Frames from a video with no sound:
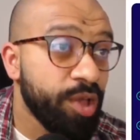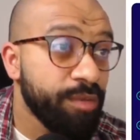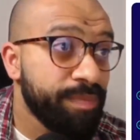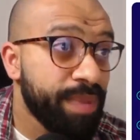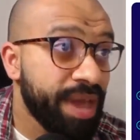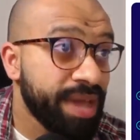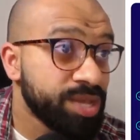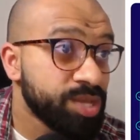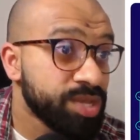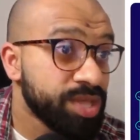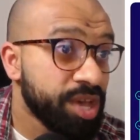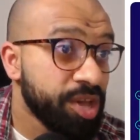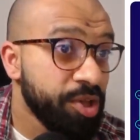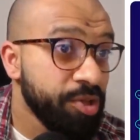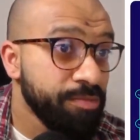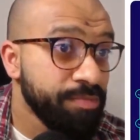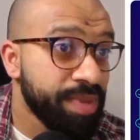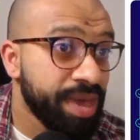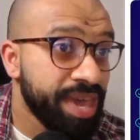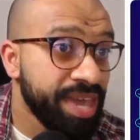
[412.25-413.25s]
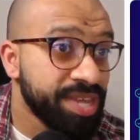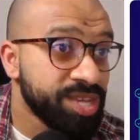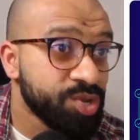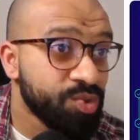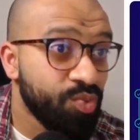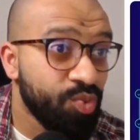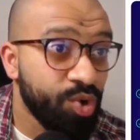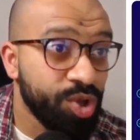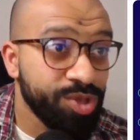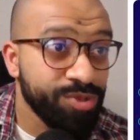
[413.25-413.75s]
back to the home page,
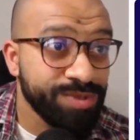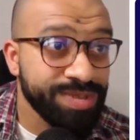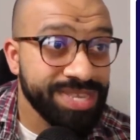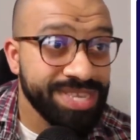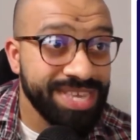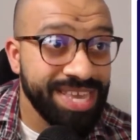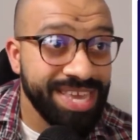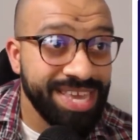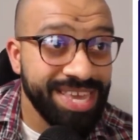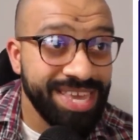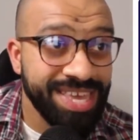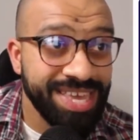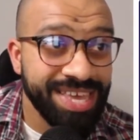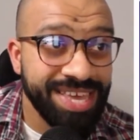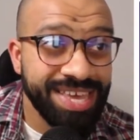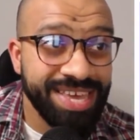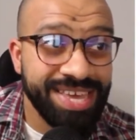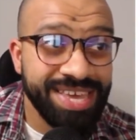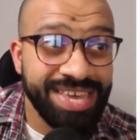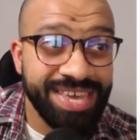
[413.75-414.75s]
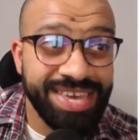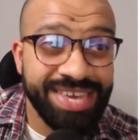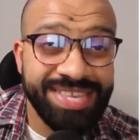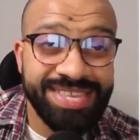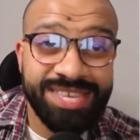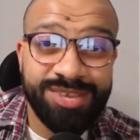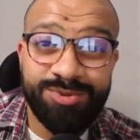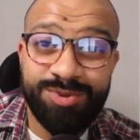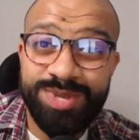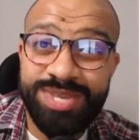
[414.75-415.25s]
what you'll see is
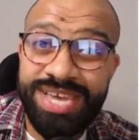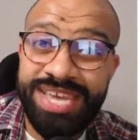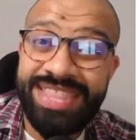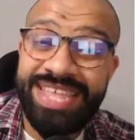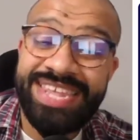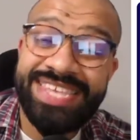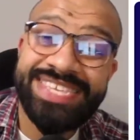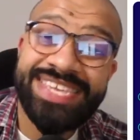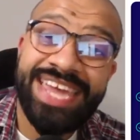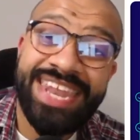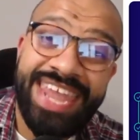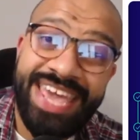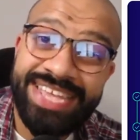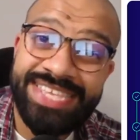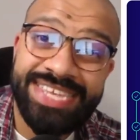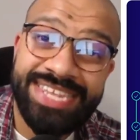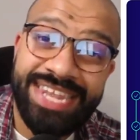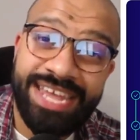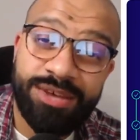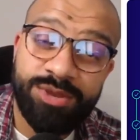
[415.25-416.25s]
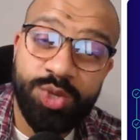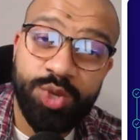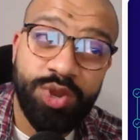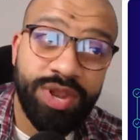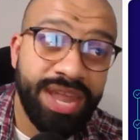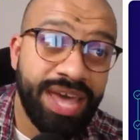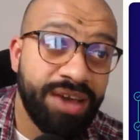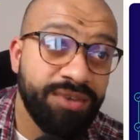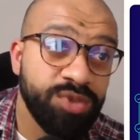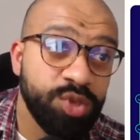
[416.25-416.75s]
it will say that it's connected now. So
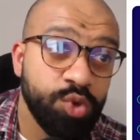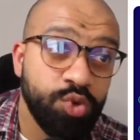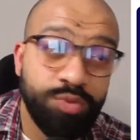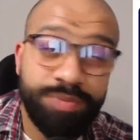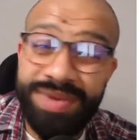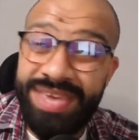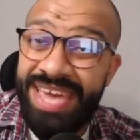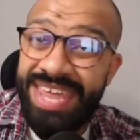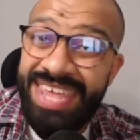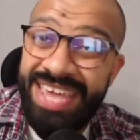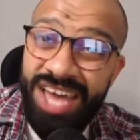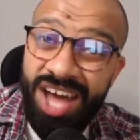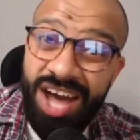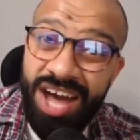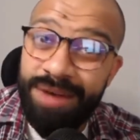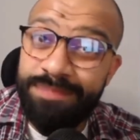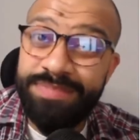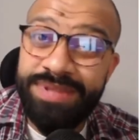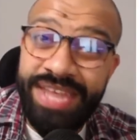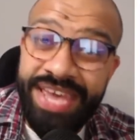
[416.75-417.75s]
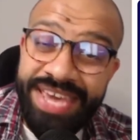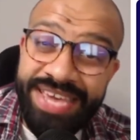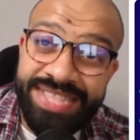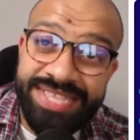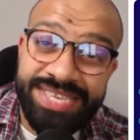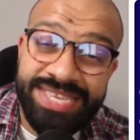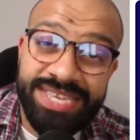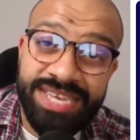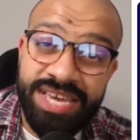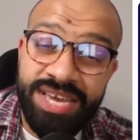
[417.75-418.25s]
now you will be getting
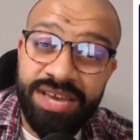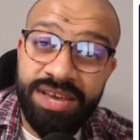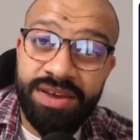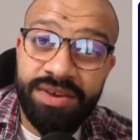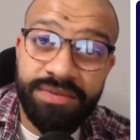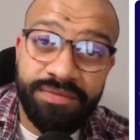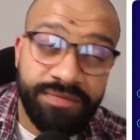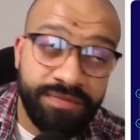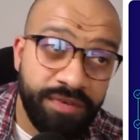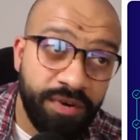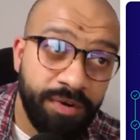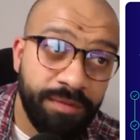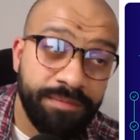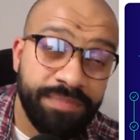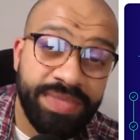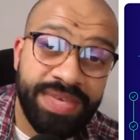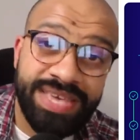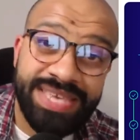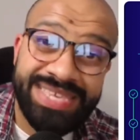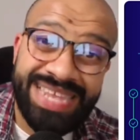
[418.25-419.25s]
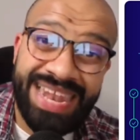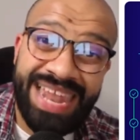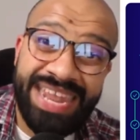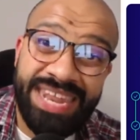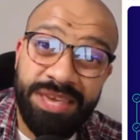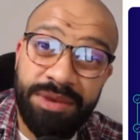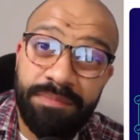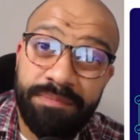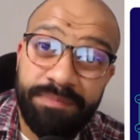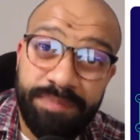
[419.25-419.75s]
updates from the
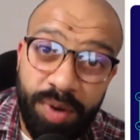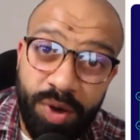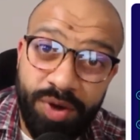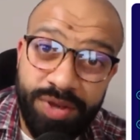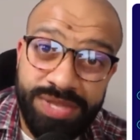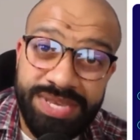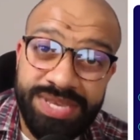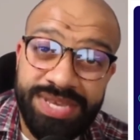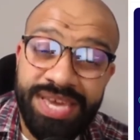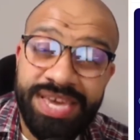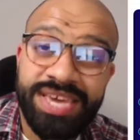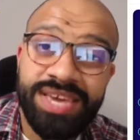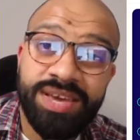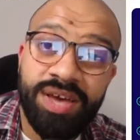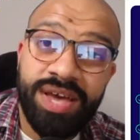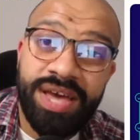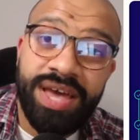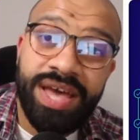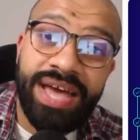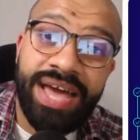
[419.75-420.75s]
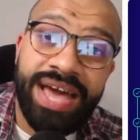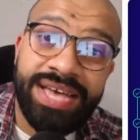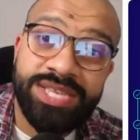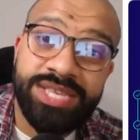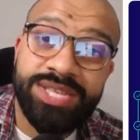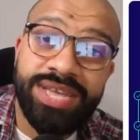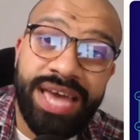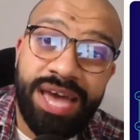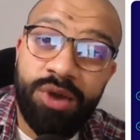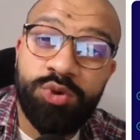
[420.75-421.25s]
Solanium bot as
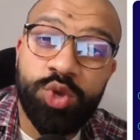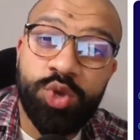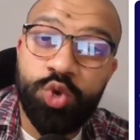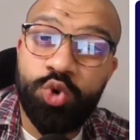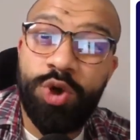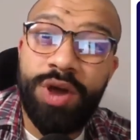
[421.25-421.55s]
to how your